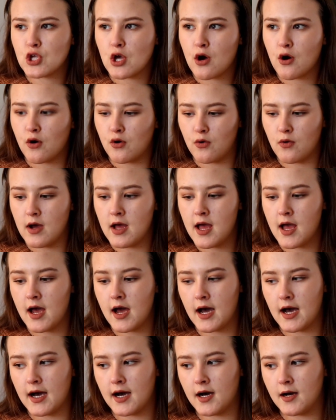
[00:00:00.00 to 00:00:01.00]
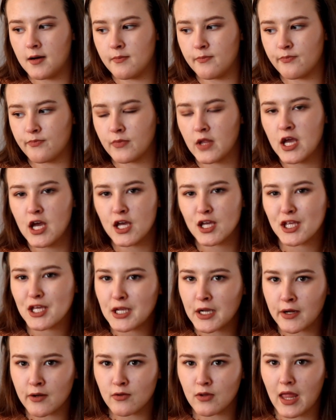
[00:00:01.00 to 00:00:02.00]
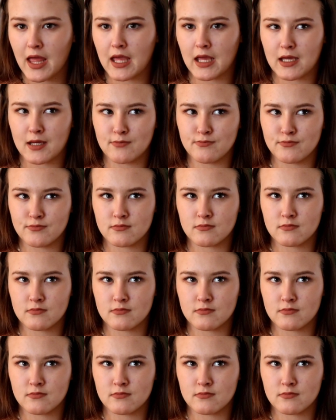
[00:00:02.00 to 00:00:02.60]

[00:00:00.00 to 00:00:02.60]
So, um, you know, like